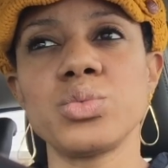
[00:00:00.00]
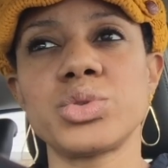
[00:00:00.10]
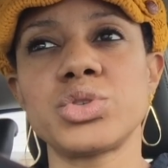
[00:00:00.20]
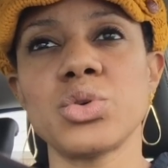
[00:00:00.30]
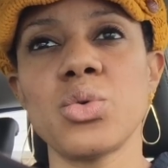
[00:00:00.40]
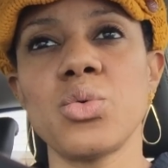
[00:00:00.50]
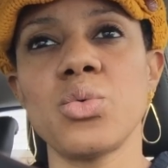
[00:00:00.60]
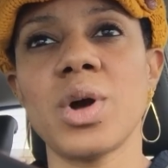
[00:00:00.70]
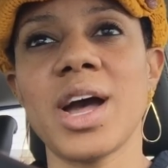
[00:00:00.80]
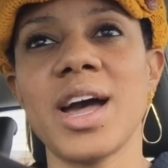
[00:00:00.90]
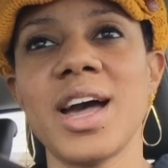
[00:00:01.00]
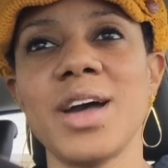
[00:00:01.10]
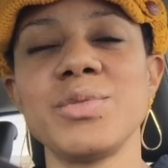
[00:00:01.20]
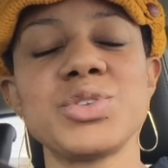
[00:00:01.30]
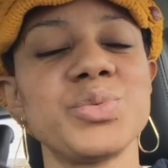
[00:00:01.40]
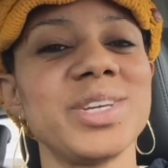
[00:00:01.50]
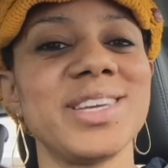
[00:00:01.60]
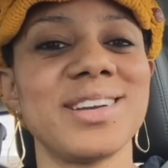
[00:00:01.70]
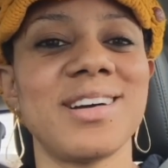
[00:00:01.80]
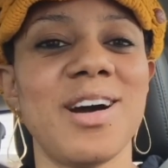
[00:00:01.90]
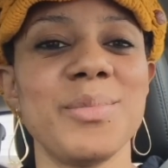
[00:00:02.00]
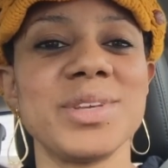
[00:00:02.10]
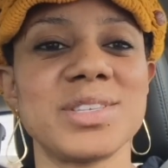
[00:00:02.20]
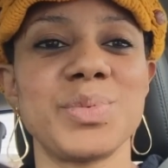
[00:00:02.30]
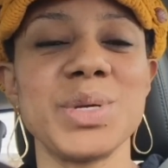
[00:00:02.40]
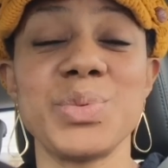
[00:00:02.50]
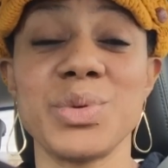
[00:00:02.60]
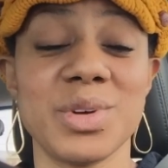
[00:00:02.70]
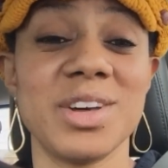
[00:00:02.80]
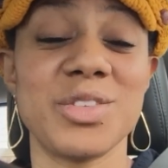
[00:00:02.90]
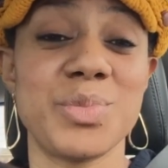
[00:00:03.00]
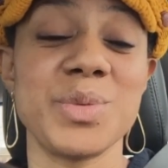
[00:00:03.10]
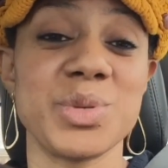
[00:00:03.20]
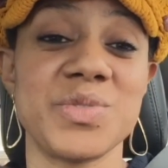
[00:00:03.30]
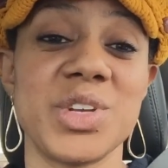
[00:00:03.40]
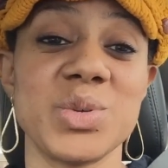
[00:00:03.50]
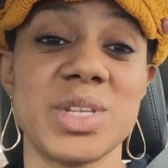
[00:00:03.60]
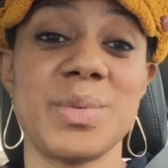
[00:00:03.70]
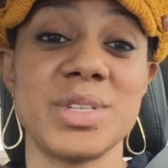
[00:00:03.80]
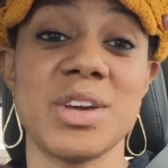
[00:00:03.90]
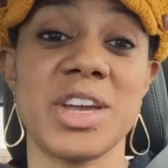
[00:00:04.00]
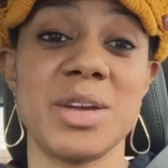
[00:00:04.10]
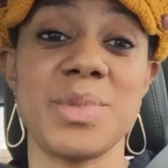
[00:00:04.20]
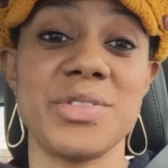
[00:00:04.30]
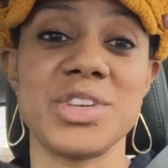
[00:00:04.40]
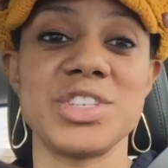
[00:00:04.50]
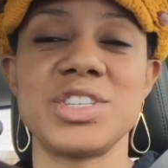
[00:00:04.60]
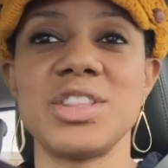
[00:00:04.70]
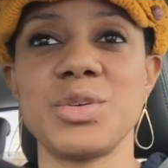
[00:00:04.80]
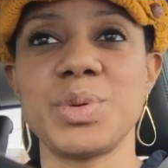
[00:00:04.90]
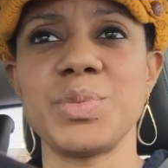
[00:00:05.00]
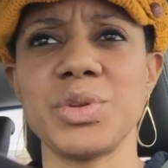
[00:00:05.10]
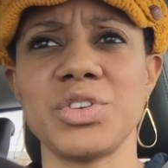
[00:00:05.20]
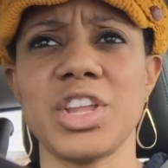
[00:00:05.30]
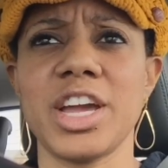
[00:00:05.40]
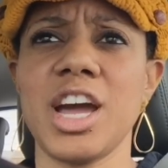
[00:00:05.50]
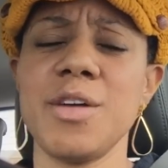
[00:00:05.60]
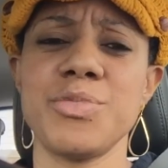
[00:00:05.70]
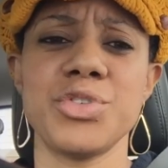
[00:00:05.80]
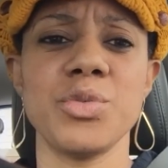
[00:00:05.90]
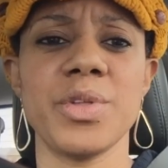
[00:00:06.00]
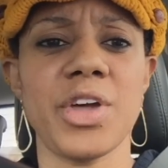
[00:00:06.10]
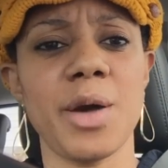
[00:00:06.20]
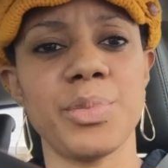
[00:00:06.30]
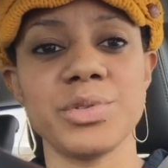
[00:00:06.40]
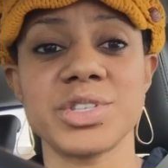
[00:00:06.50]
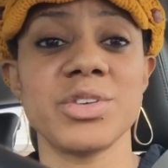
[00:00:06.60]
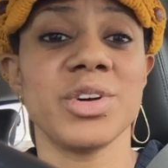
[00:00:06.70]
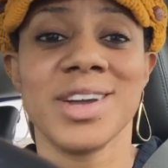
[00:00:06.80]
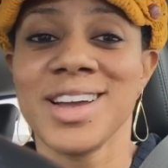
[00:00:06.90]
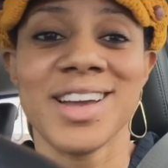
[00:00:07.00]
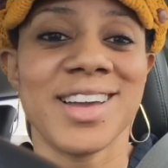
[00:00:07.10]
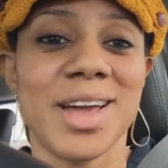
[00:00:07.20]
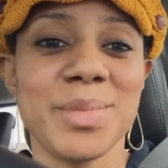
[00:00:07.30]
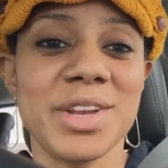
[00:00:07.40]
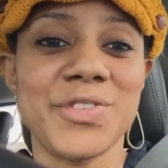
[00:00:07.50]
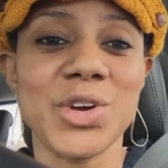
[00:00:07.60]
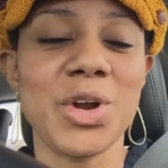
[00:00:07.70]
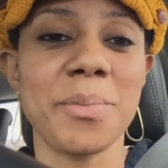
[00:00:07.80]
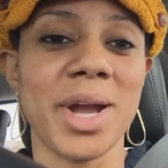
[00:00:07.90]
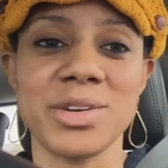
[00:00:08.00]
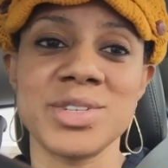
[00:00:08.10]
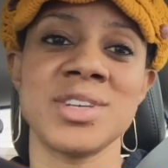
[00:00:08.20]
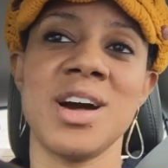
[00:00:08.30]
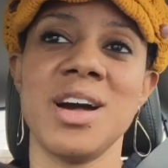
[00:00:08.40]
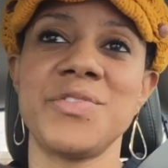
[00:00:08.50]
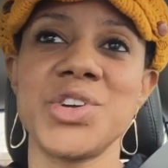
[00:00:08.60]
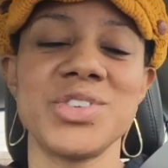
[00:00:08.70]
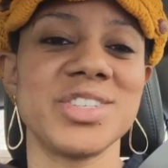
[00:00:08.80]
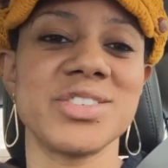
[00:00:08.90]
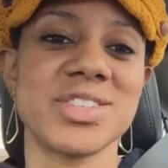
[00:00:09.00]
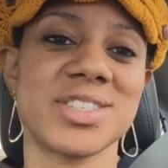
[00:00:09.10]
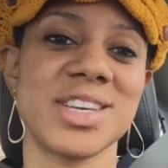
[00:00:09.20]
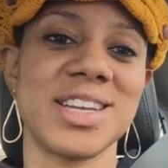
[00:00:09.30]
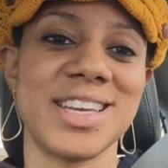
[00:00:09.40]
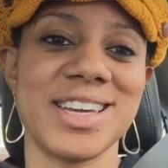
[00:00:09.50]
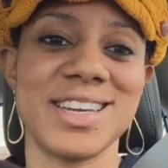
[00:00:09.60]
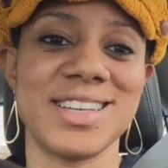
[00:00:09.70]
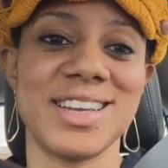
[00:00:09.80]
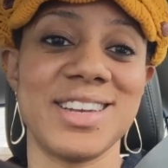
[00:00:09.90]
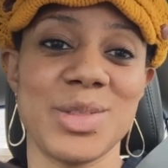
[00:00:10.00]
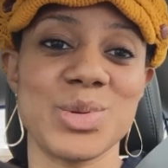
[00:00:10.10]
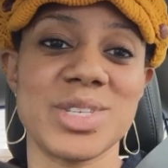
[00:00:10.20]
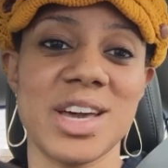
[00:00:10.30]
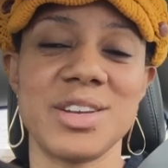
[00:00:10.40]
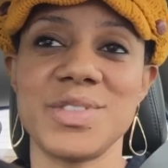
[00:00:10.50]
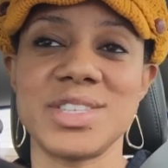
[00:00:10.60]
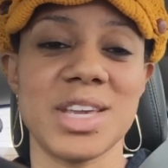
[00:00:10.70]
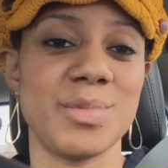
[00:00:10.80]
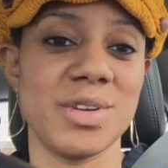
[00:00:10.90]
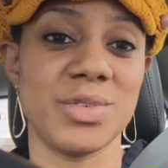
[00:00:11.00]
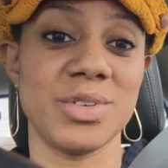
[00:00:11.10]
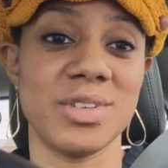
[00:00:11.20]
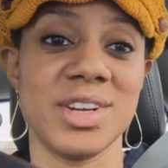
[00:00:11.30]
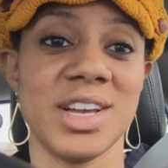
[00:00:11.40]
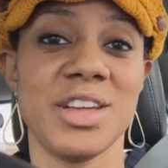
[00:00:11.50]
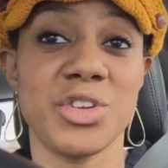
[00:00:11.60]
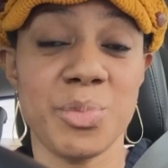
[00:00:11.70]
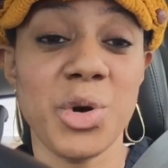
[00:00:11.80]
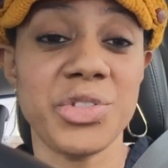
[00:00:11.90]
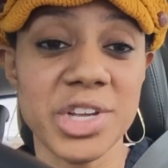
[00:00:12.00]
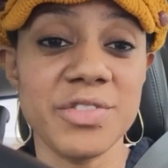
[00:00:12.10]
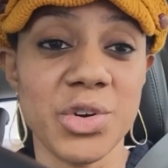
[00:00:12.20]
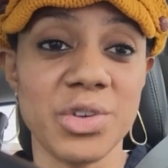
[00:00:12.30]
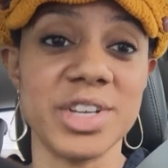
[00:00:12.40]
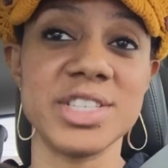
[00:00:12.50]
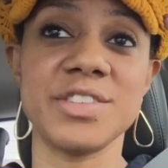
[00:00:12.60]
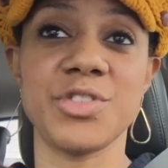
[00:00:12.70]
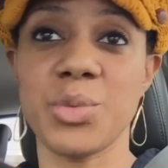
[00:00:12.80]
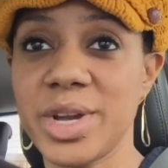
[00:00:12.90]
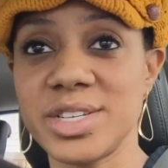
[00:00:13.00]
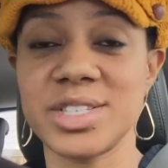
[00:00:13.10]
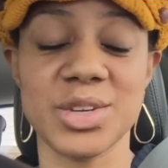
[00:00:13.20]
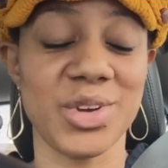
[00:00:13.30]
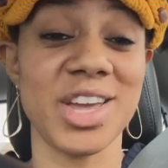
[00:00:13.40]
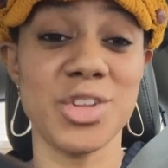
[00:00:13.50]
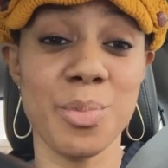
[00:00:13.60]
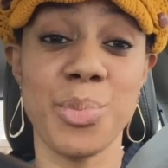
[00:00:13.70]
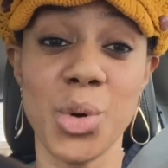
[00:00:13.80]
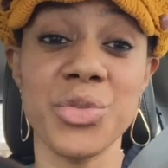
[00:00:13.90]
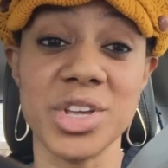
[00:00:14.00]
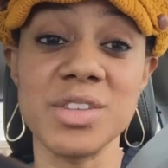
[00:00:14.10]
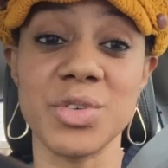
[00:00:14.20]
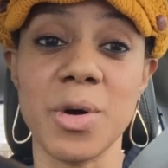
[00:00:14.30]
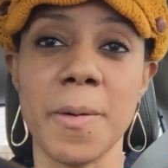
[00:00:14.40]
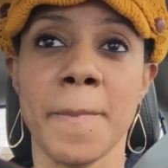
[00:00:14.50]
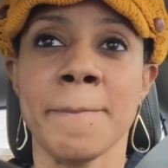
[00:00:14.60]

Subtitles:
So I was reading comments of other people's videos that have been talking about this, and there are people that are like, I'm through with Apple. So, I mean, if you go to Microsoft, you're just gonna get another side of the same evil. They're both evil in different ways, okay? They're both evil.